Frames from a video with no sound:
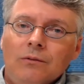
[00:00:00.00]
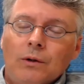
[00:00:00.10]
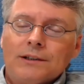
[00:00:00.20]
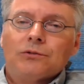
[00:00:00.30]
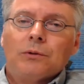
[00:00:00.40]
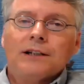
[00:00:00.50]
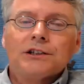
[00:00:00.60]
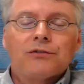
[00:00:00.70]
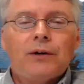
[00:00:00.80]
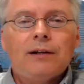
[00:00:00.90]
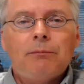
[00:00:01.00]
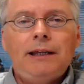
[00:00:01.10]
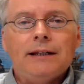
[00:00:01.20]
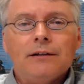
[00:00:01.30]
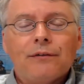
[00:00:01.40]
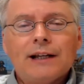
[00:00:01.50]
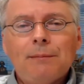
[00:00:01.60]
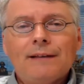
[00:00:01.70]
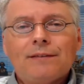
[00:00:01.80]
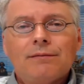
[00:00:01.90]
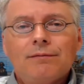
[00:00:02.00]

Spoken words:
What does religious freedom mean? You know, think about